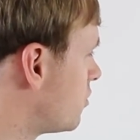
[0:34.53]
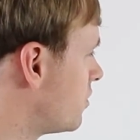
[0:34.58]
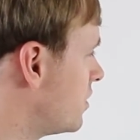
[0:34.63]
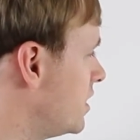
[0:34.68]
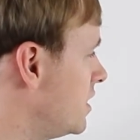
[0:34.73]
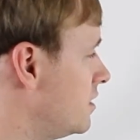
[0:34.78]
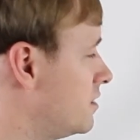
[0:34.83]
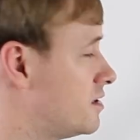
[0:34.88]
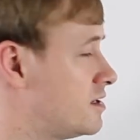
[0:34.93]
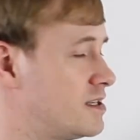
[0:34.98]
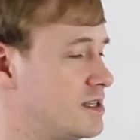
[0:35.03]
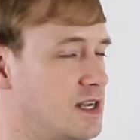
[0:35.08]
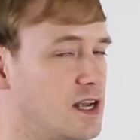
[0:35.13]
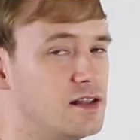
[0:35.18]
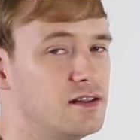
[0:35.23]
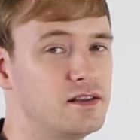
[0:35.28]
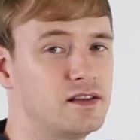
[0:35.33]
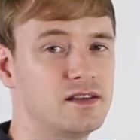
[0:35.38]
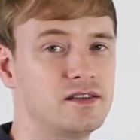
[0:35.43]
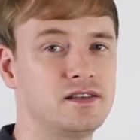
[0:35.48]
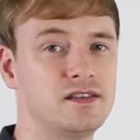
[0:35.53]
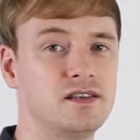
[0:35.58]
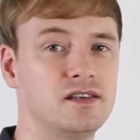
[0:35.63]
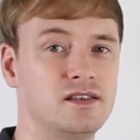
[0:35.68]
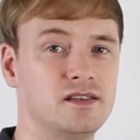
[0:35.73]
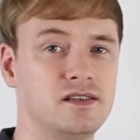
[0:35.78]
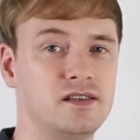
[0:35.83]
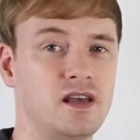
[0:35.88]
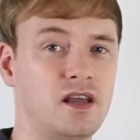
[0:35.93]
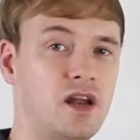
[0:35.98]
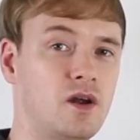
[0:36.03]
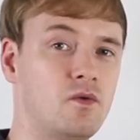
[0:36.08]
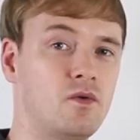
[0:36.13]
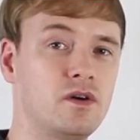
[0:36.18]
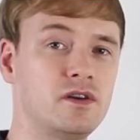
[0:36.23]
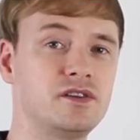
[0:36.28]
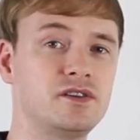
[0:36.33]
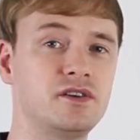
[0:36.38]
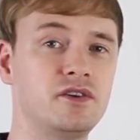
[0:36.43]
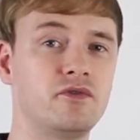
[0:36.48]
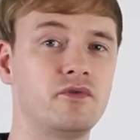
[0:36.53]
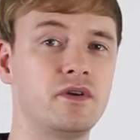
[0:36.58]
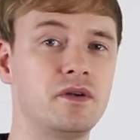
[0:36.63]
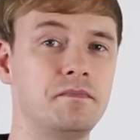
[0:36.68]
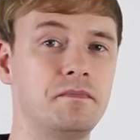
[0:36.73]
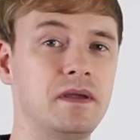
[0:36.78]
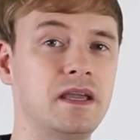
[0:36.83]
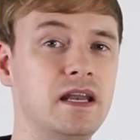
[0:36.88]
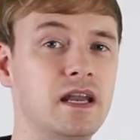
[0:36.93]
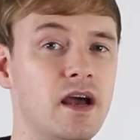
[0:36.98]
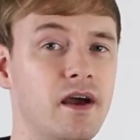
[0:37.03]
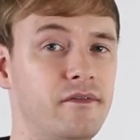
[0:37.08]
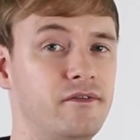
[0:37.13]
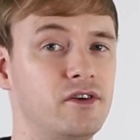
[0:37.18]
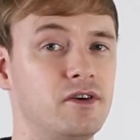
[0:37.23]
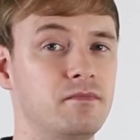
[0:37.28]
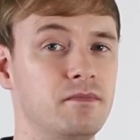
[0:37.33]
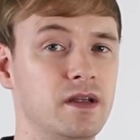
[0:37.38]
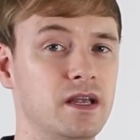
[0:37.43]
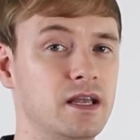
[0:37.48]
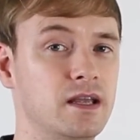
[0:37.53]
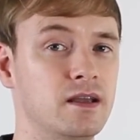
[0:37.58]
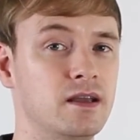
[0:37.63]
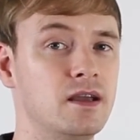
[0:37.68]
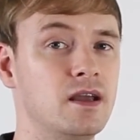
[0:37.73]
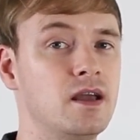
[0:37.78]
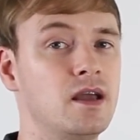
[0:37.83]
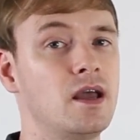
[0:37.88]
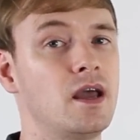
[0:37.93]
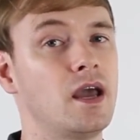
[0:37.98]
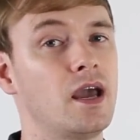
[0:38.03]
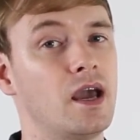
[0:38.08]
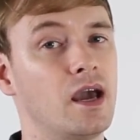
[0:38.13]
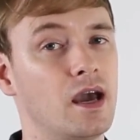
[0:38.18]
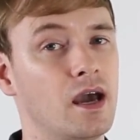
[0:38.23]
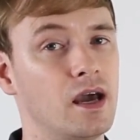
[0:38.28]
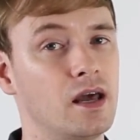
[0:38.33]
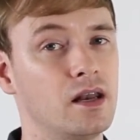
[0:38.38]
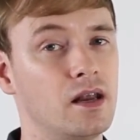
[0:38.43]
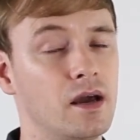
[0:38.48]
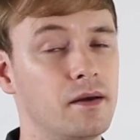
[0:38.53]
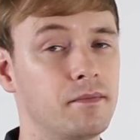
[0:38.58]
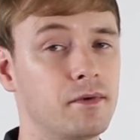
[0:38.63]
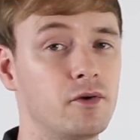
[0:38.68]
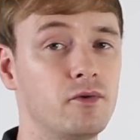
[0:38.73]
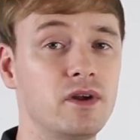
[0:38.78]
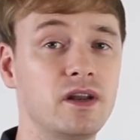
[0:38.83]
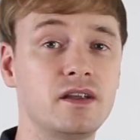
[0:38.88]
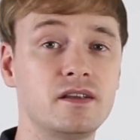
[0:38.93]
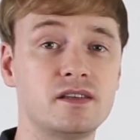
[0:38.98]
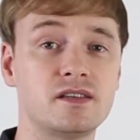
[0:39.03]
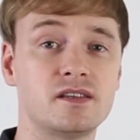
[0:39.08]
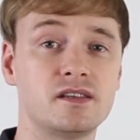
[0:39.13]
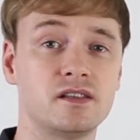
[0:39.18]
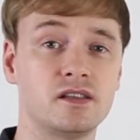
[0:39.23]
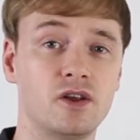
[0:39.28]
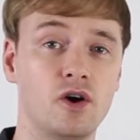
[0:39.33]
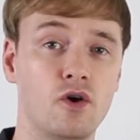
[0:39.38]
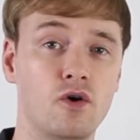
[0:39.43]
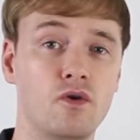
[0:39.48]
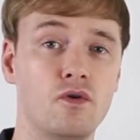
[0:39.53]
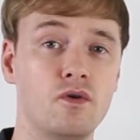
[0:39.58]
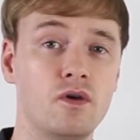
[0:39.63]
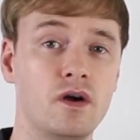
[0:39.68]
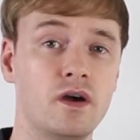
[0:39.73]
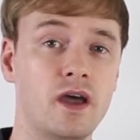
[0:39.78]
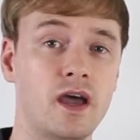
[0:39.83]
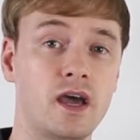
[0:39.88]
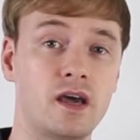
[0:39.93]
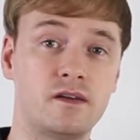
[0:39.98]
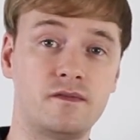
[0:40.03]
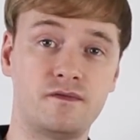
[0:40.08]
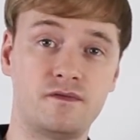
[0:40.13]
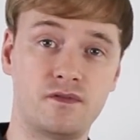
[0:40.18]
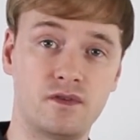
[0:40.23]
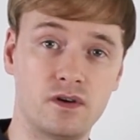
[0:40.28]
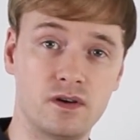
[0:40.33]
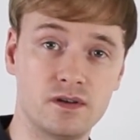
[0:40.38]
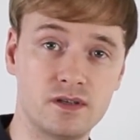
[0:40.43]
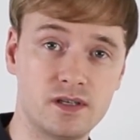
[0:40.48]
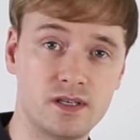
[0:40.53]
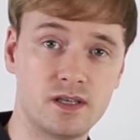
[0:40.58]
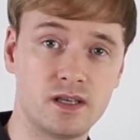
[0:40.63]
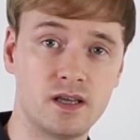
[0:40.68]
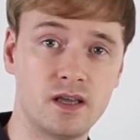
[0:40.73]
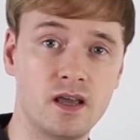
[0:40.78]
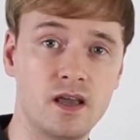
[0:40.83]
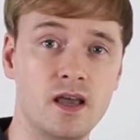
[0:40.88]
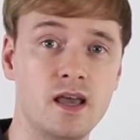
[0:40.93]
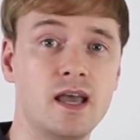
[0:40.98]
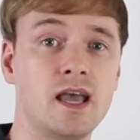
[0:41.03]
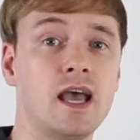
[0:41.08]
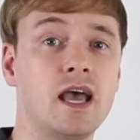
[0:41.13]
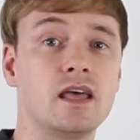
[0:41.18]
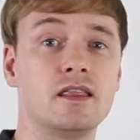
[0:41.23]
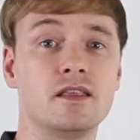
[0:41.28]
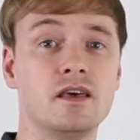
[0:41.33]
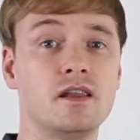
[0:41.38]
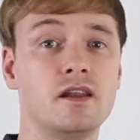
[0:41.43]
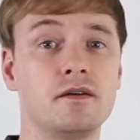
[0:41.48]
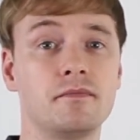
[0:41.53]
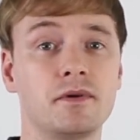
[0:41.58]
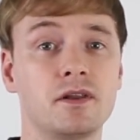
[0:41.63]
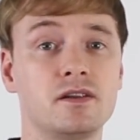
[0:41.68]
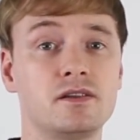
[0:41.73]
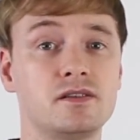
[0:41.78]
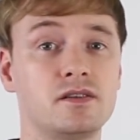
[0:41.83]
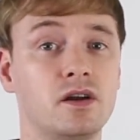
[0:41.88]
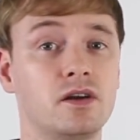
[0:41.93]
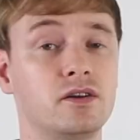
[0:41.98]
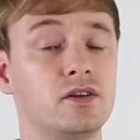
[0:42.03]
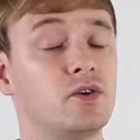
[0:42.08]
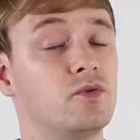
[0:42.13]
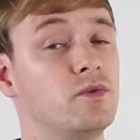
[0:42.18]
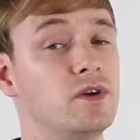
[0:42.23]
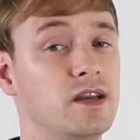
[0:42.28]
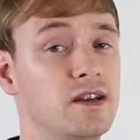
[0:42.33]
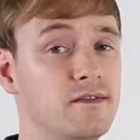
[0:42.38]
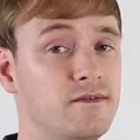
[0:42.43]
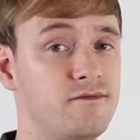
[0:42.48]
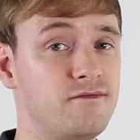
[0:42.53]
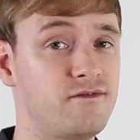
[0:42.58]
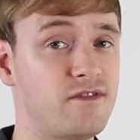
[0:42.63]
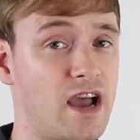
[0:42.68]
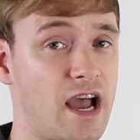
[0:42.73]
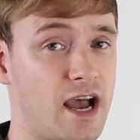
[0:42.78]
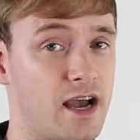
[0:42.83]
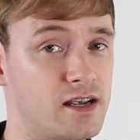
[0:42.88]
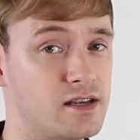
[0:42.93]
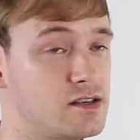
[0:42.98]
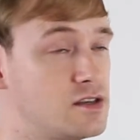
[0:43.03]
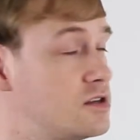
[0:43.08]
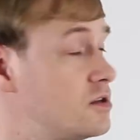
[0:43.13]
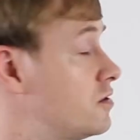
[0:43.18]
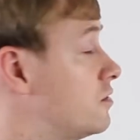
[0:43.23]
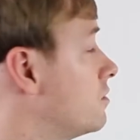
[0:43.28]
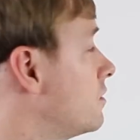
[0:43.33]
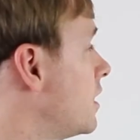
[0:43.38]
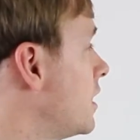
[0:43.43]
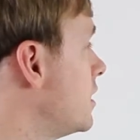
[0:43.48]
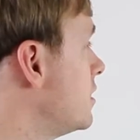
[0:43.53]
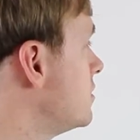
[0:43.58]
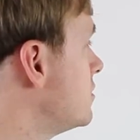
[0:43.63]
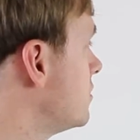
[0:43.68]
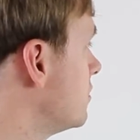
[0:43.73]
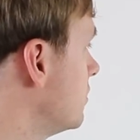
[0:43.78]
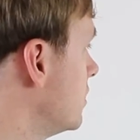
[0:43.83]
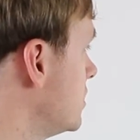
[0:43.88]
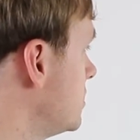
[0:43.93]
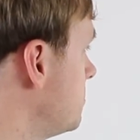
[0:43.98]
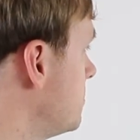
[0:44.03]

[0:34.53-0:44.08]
to read the sentences, and I want you to repeat after me. And I'm going to read it slow at first, and then I'm going to start to read it fast. Okay, so let's